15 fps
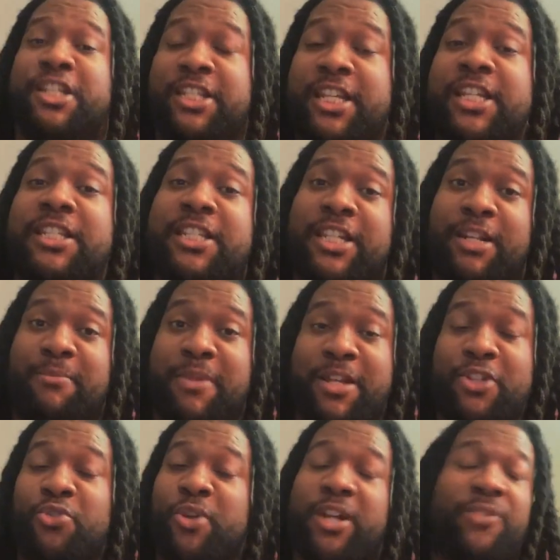an assistant,
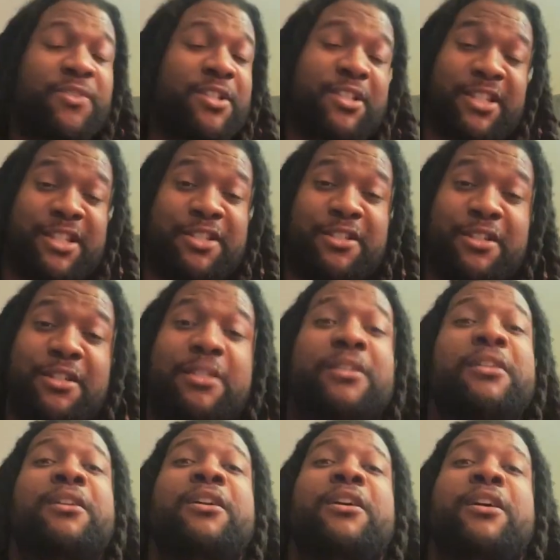administrative
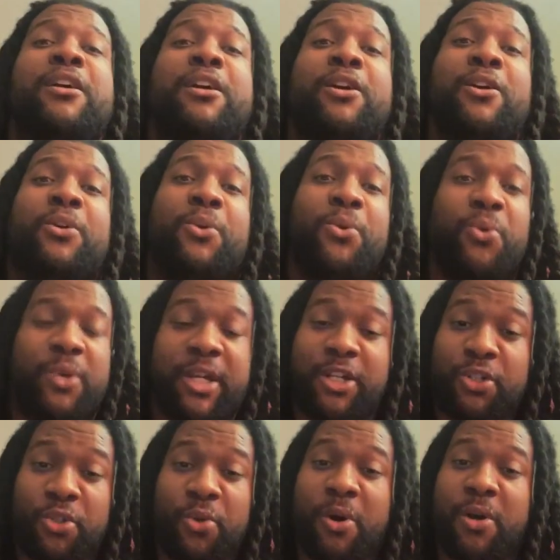assistant, who
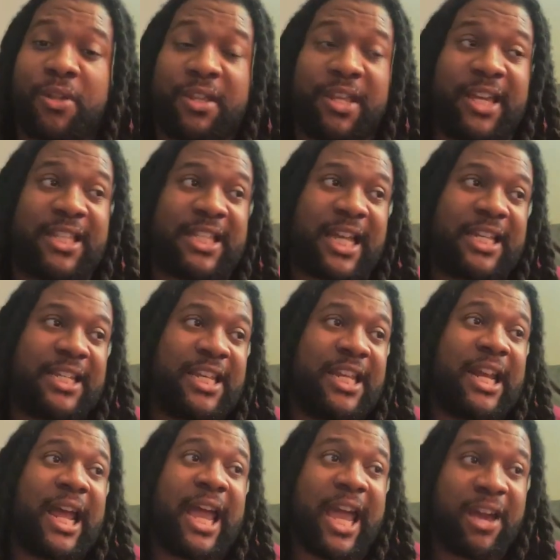can do all the things I
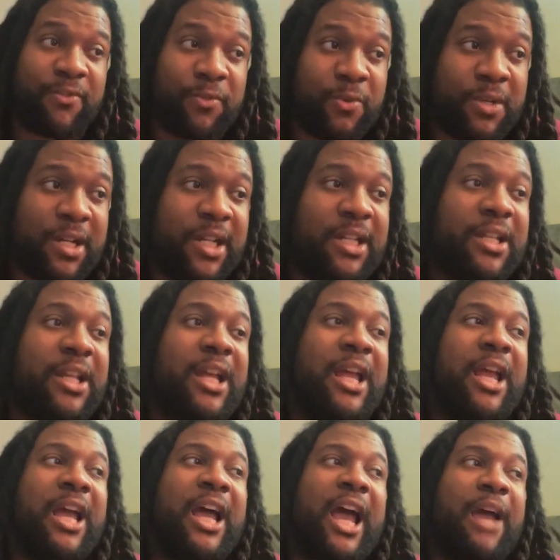need. I have one.
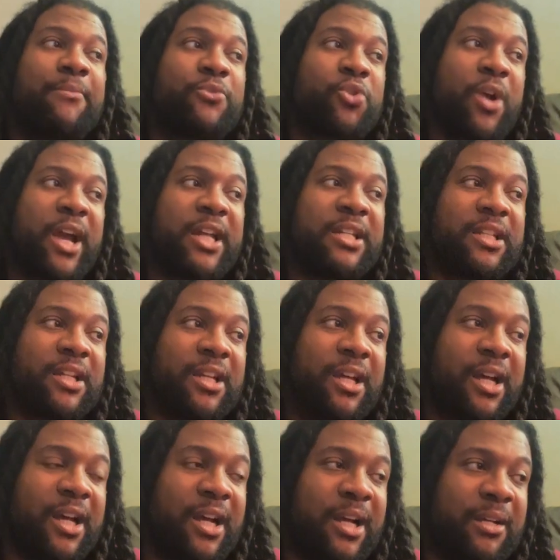I'm trying to.
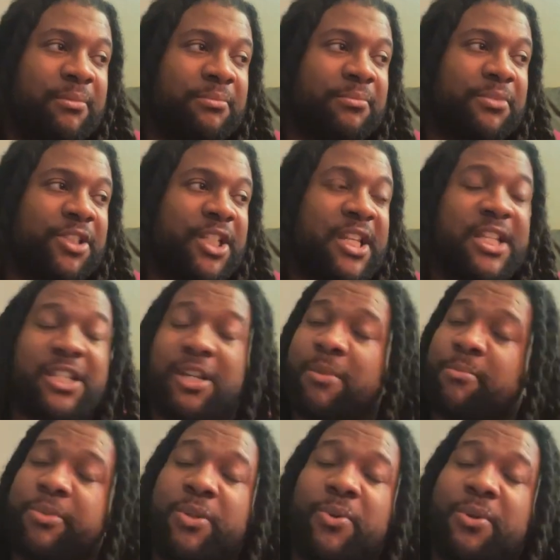Um, she needs a
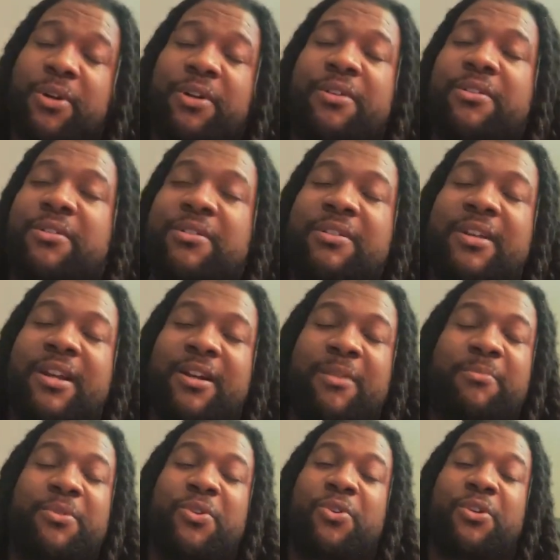computer. Her
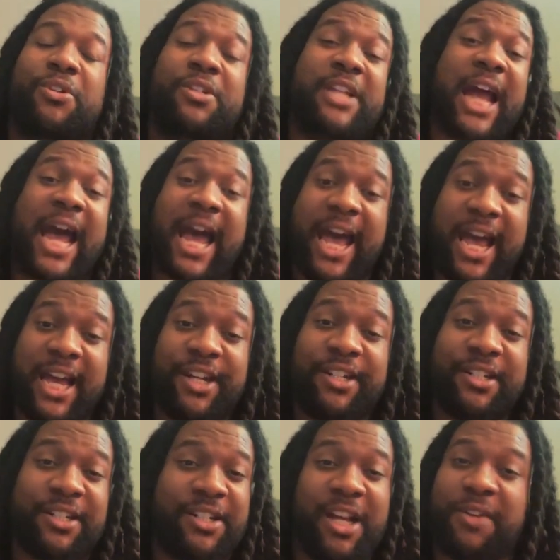computer died.
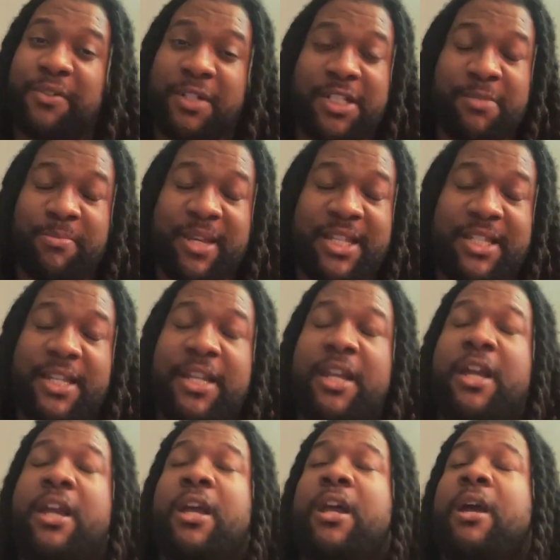The devil is busy,
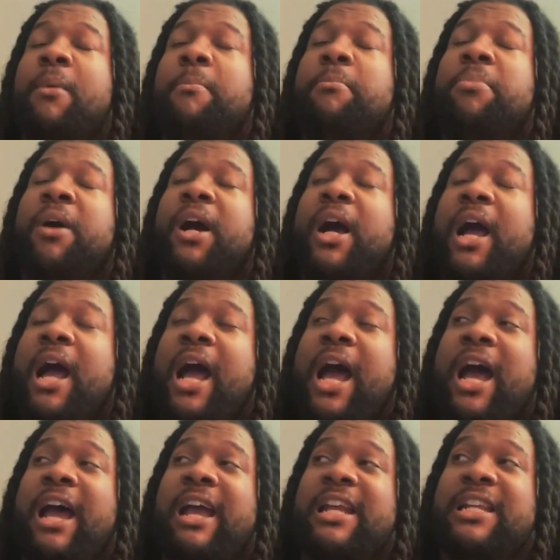but
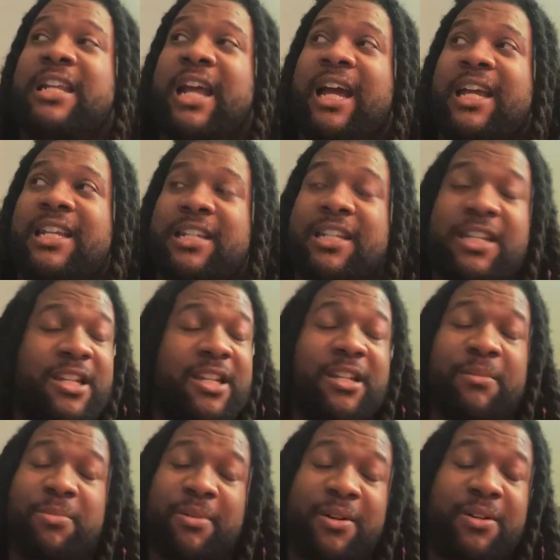I I
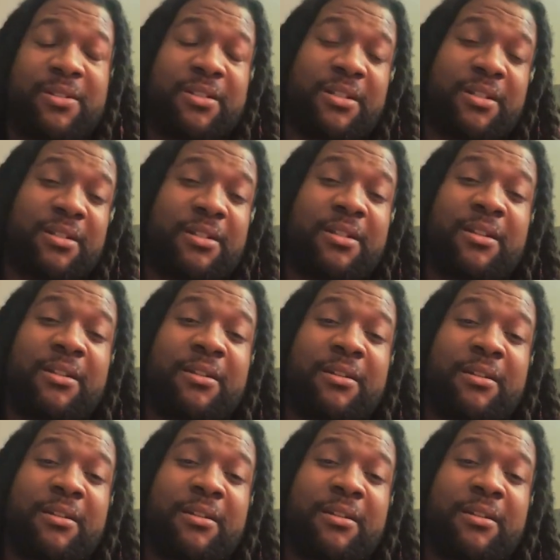need a person